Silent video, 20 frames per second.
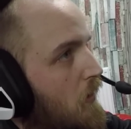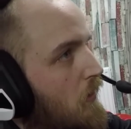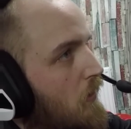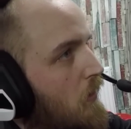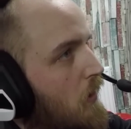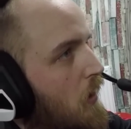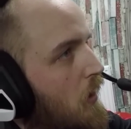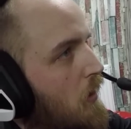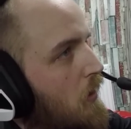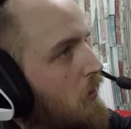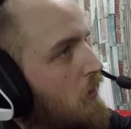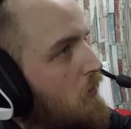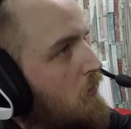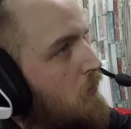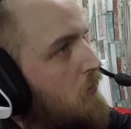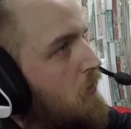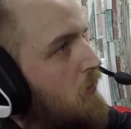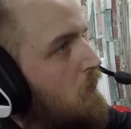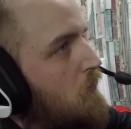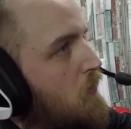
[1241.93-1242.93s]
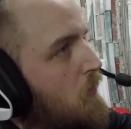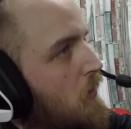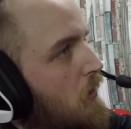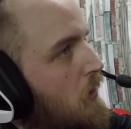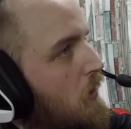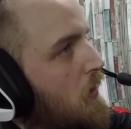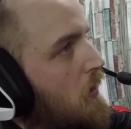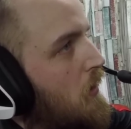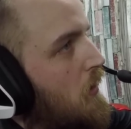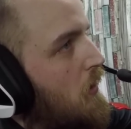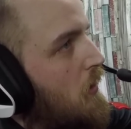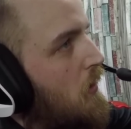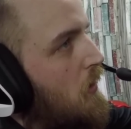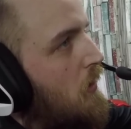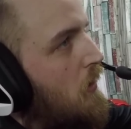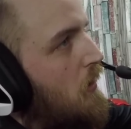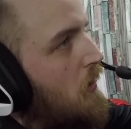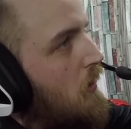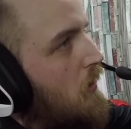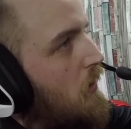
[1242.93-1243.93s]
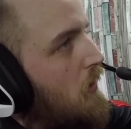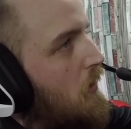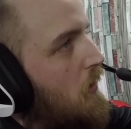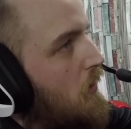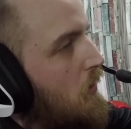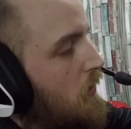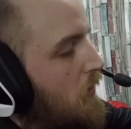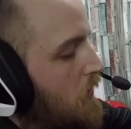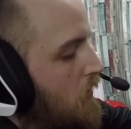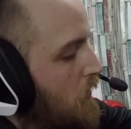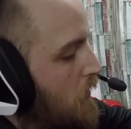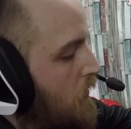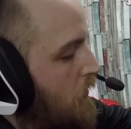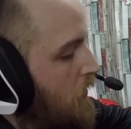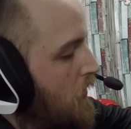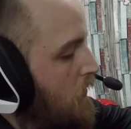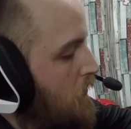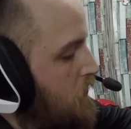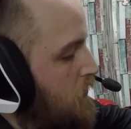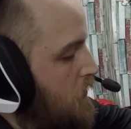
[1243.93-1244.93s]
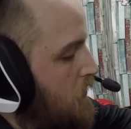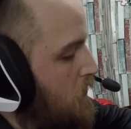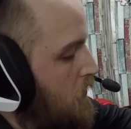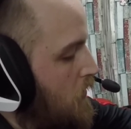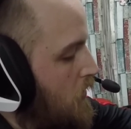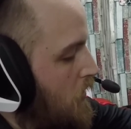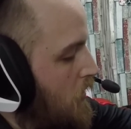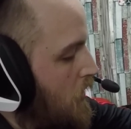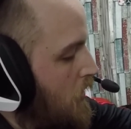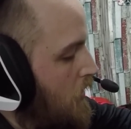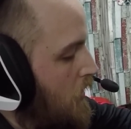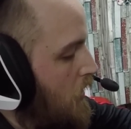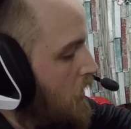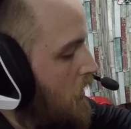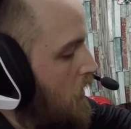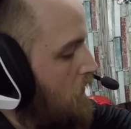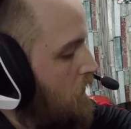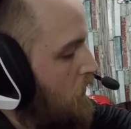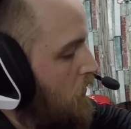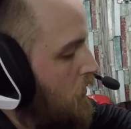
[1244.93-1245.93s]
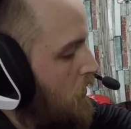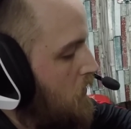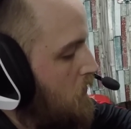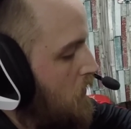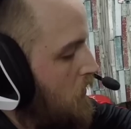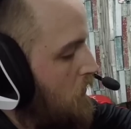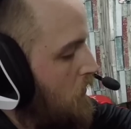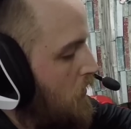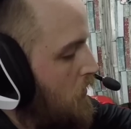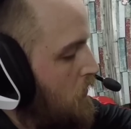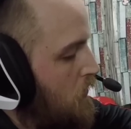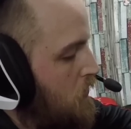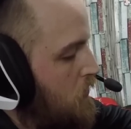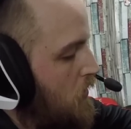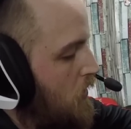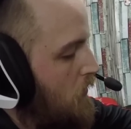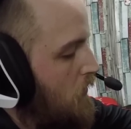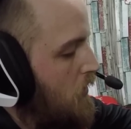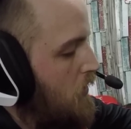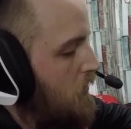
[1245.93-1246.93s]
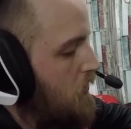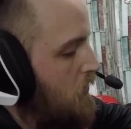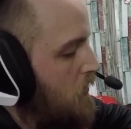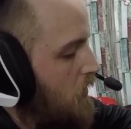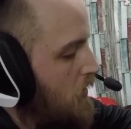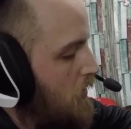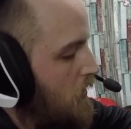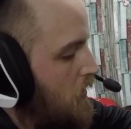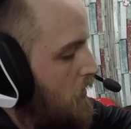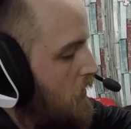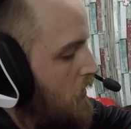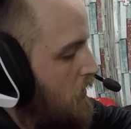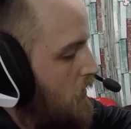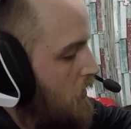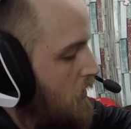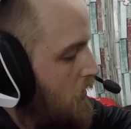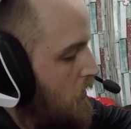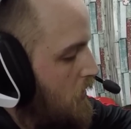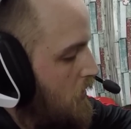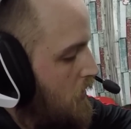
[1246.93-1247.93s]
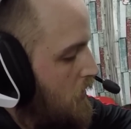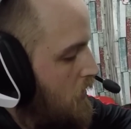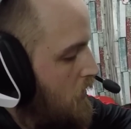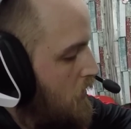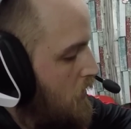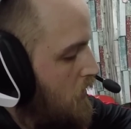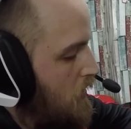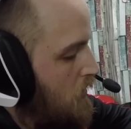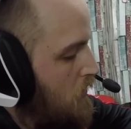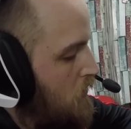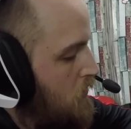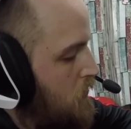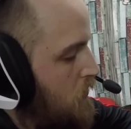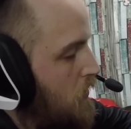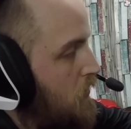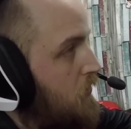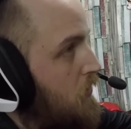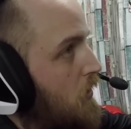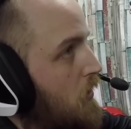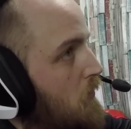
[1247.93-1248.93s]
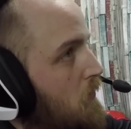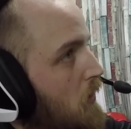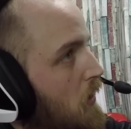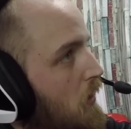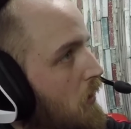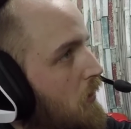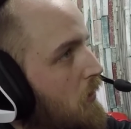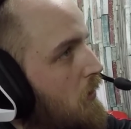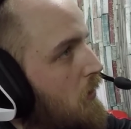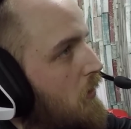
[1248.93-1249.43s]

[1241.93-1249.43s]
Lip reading: Right, you should play Theft Simulator. Yeah, I've heard about it. It looks alright, doesn't it? Yeah, it looks not too bad.